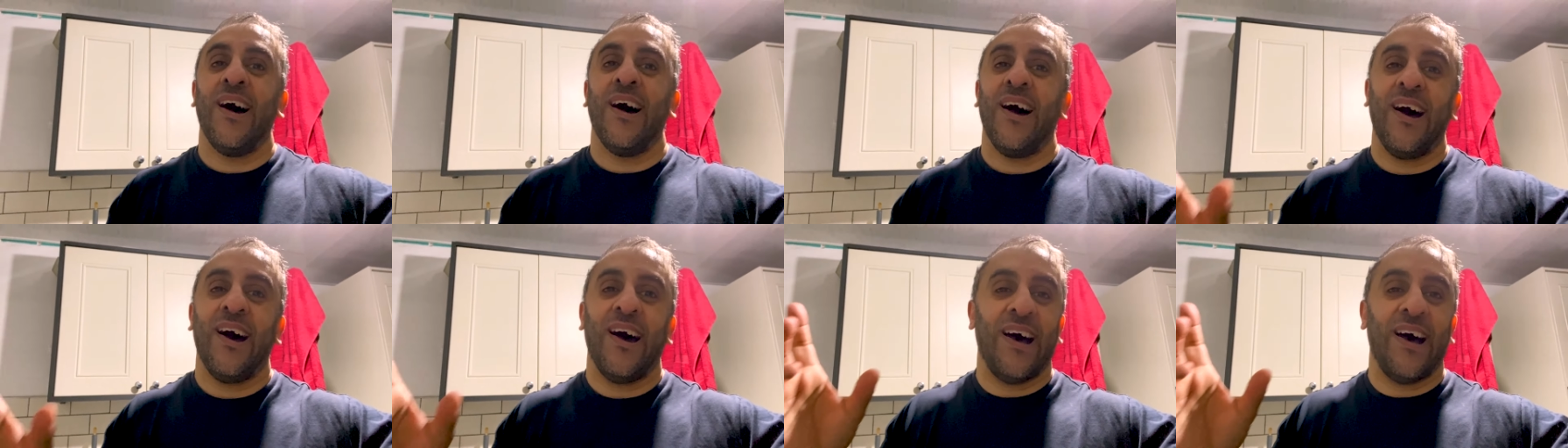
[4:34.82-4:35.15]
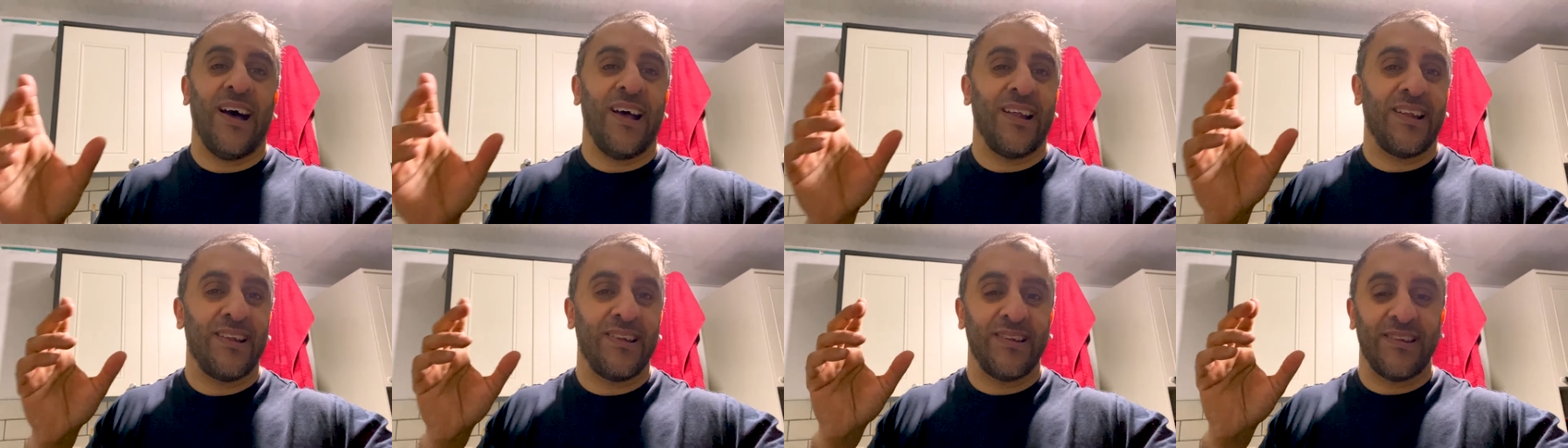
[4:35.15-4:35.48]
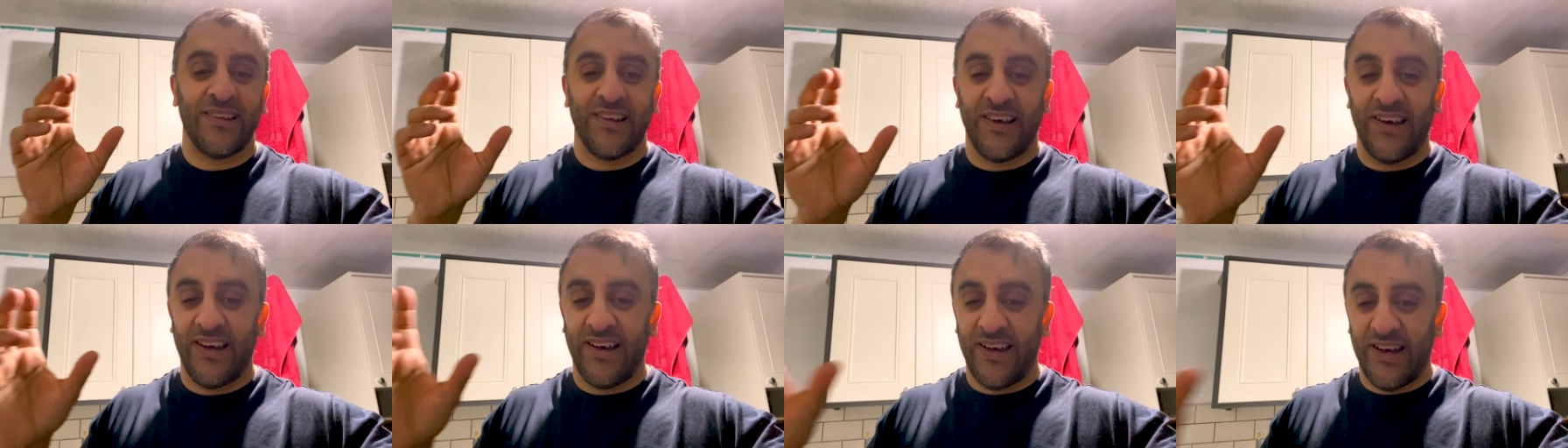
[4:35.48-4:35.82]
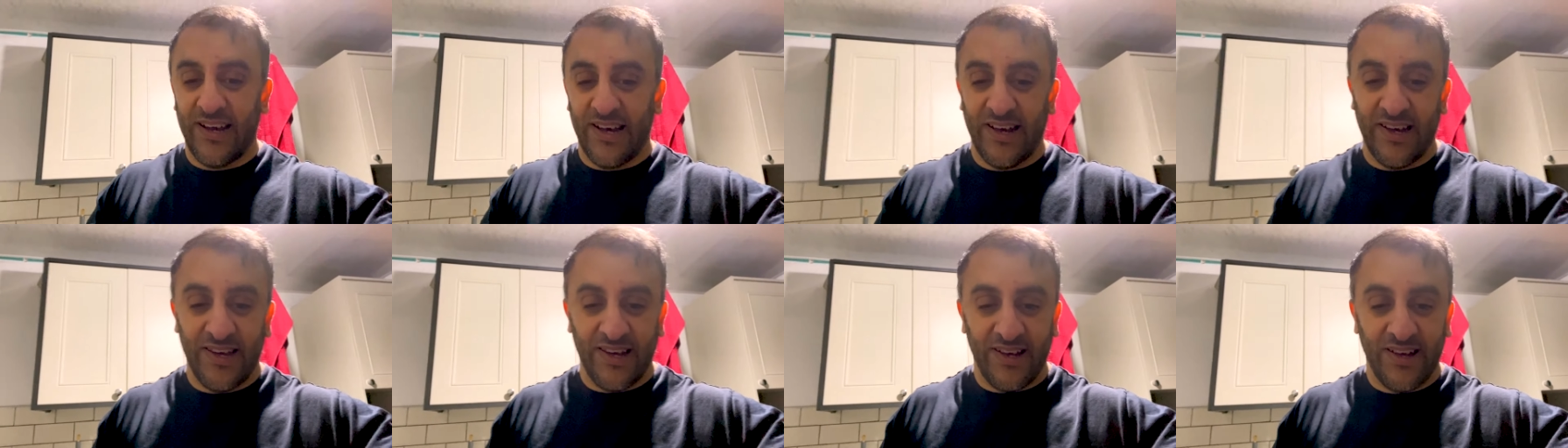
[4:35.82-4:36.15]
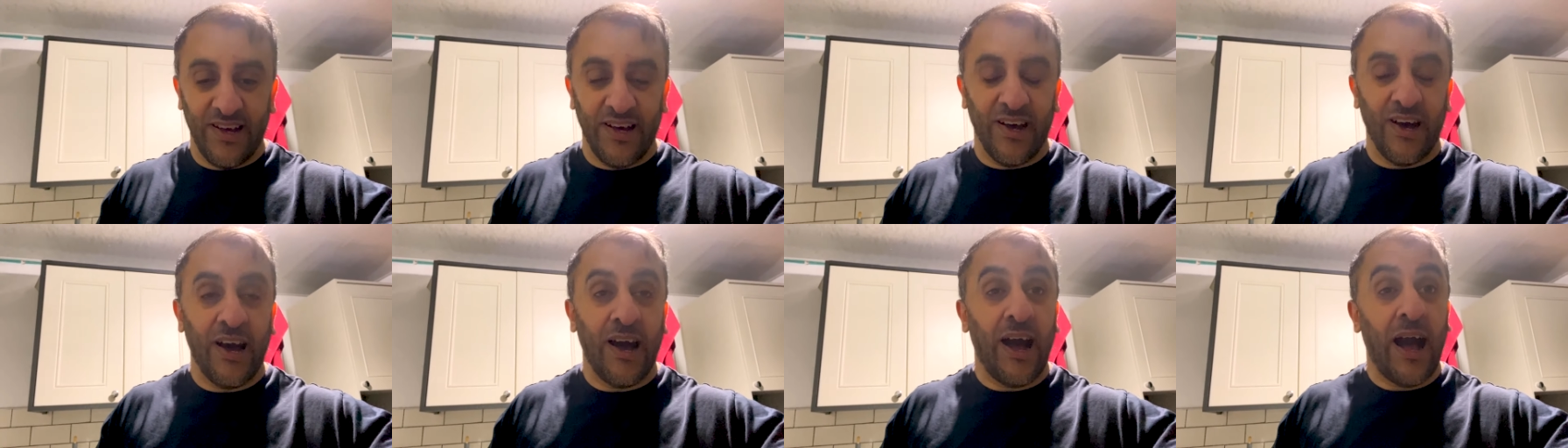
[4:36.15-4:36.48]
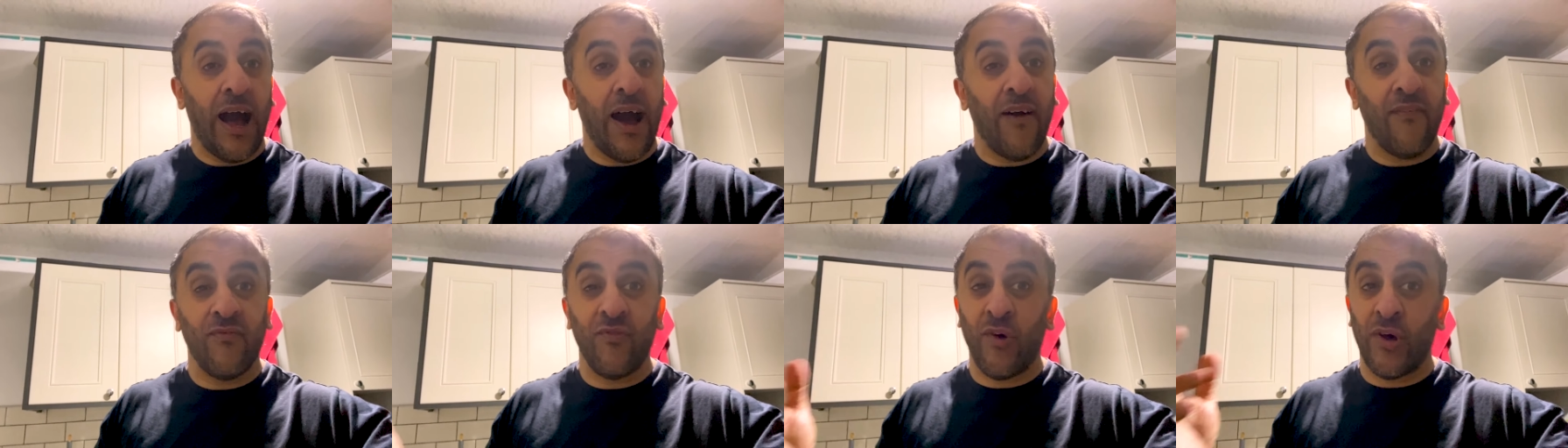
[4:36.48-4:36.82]
and uh,
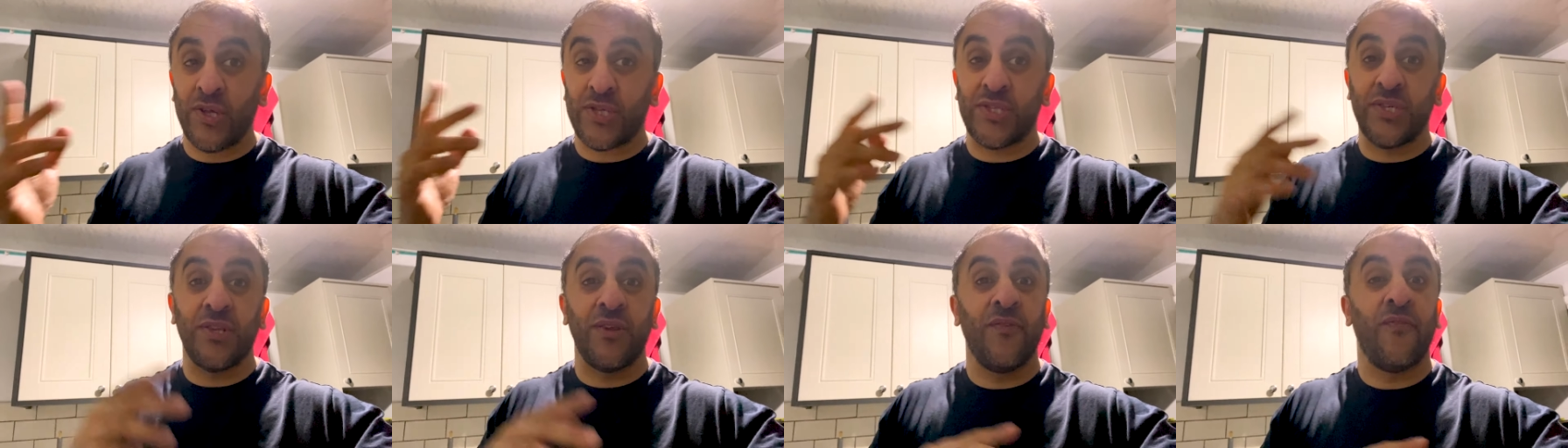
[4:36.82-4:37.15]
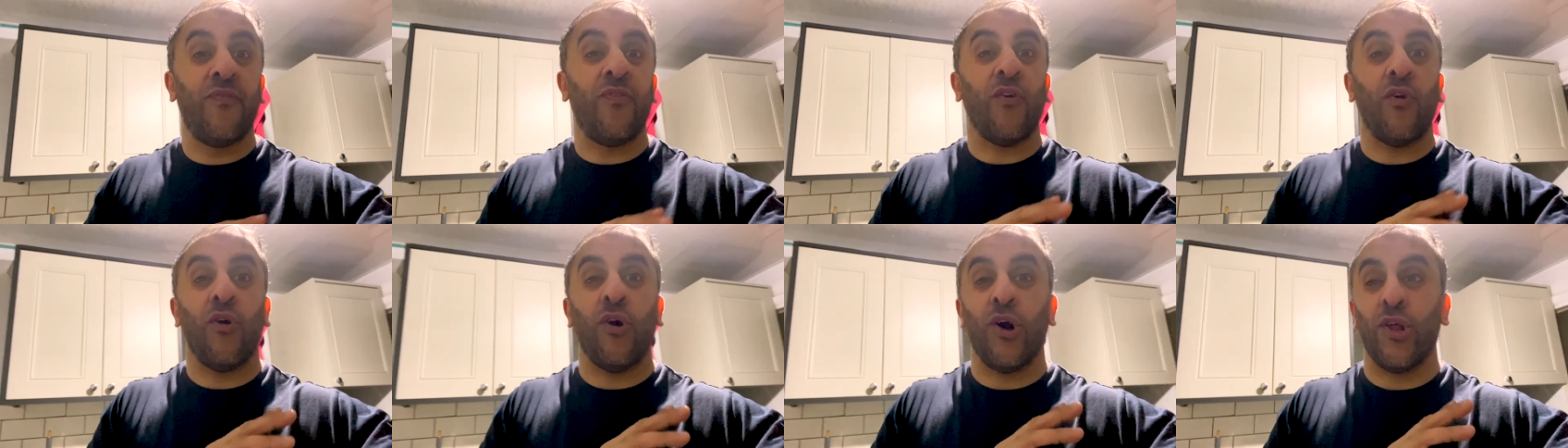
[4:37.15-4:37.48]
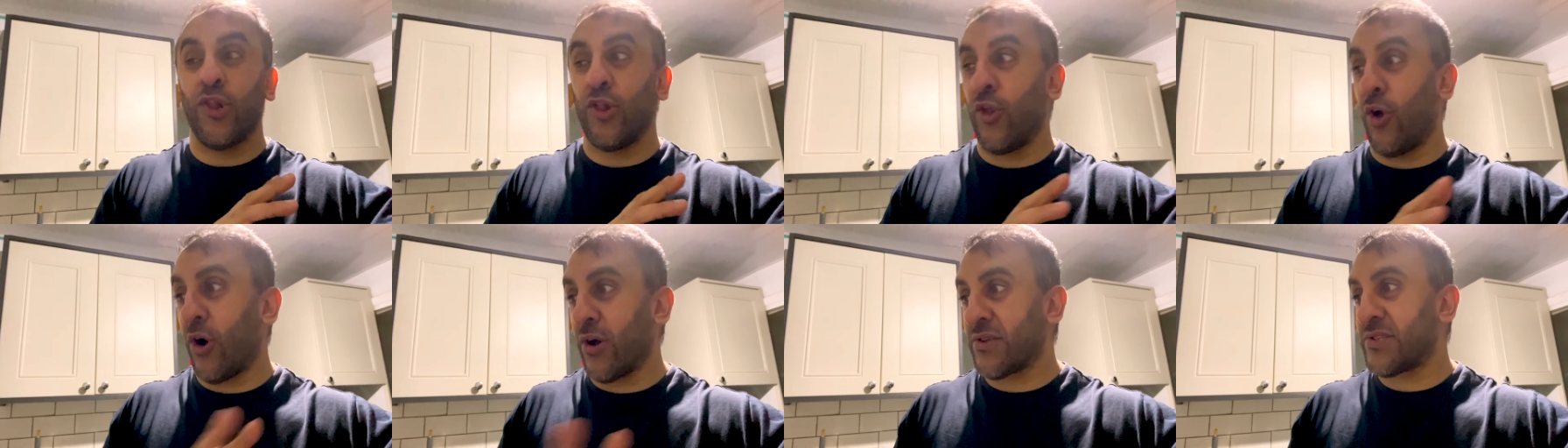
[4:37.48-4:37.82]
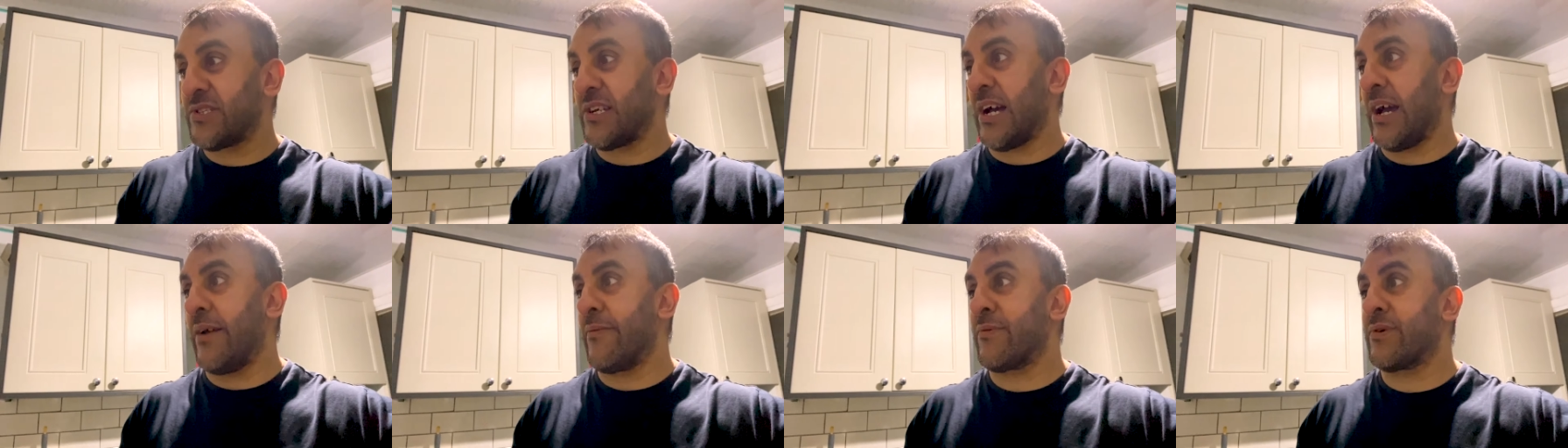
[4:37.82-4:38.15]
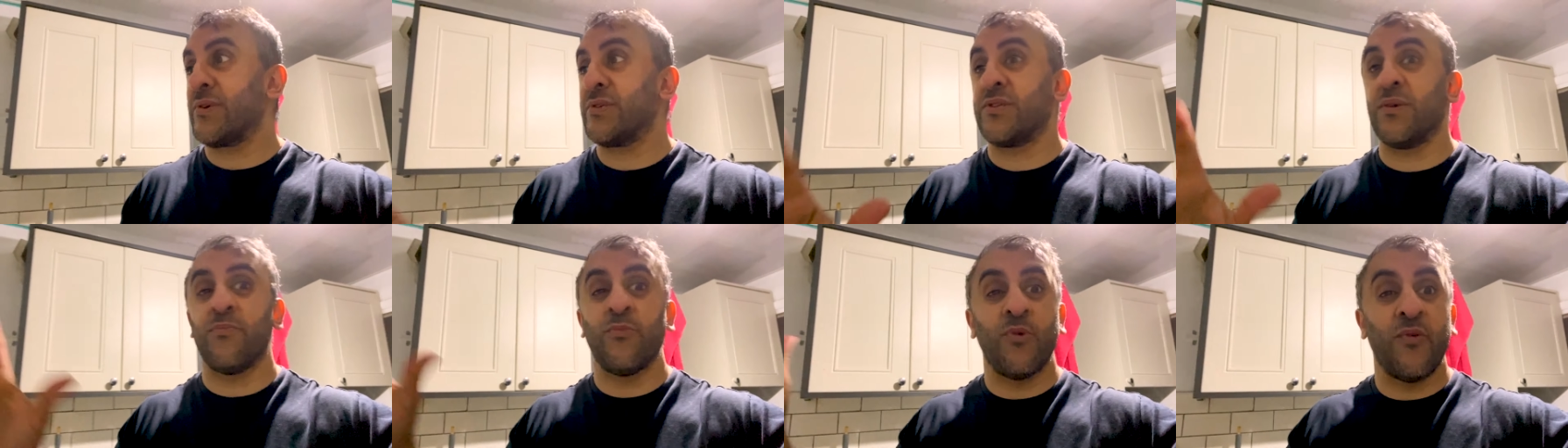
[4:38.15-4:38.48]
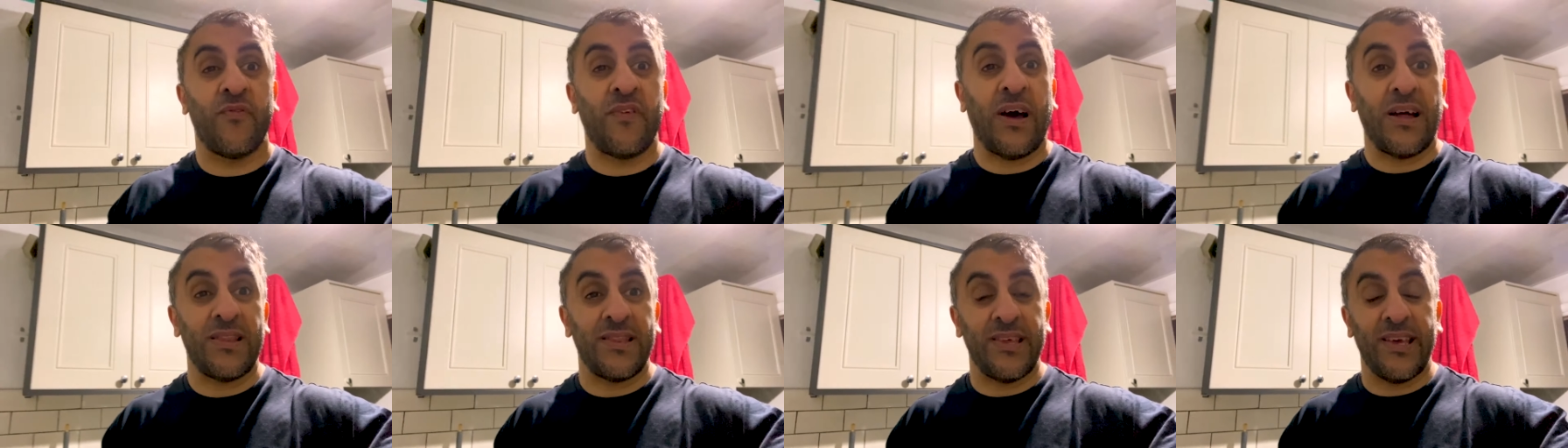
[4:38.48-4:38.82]
I've not seen him for a long time because they
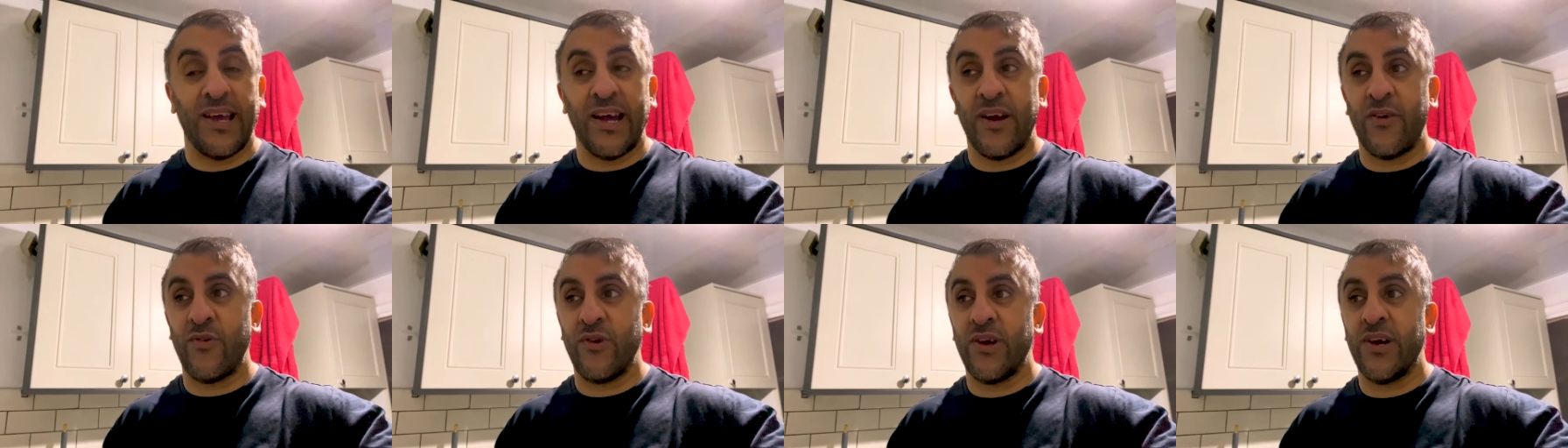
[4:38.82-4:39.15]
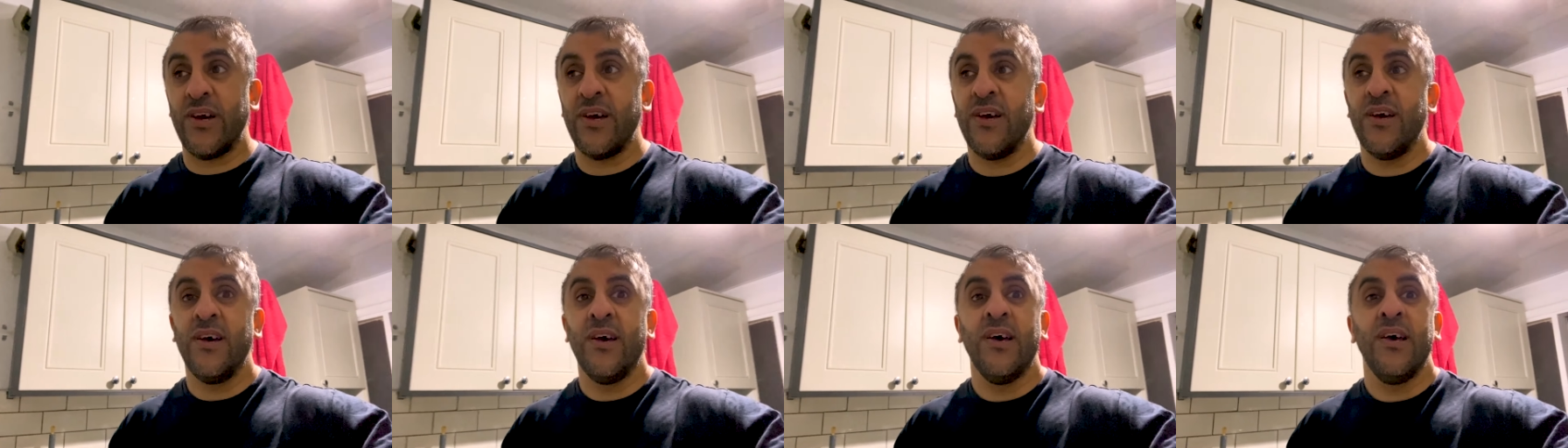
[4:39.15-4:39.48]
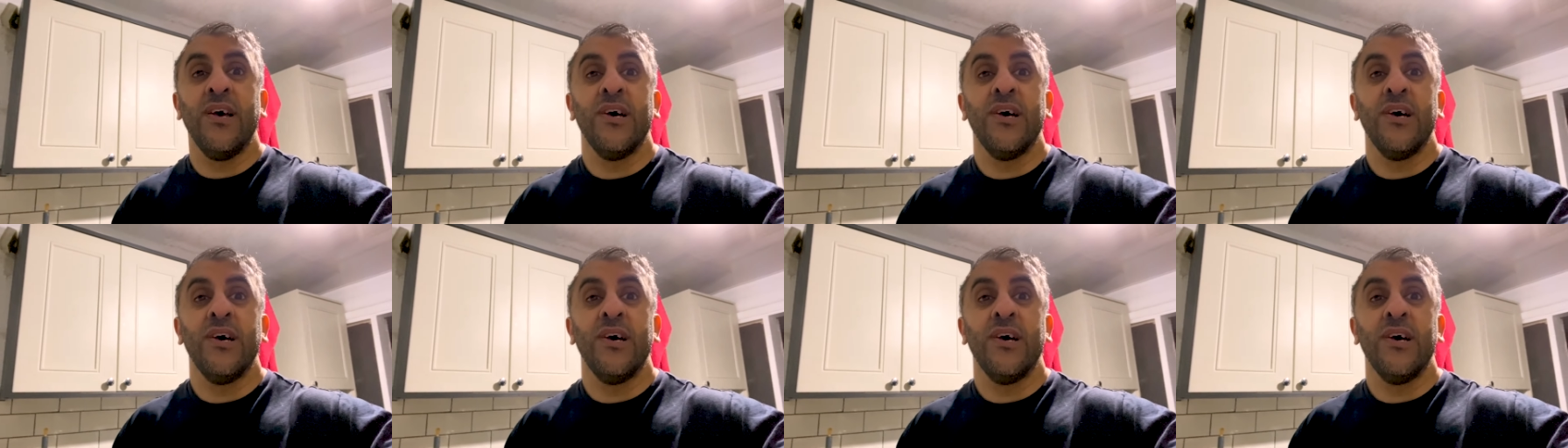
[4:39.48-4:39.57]
moved out the area.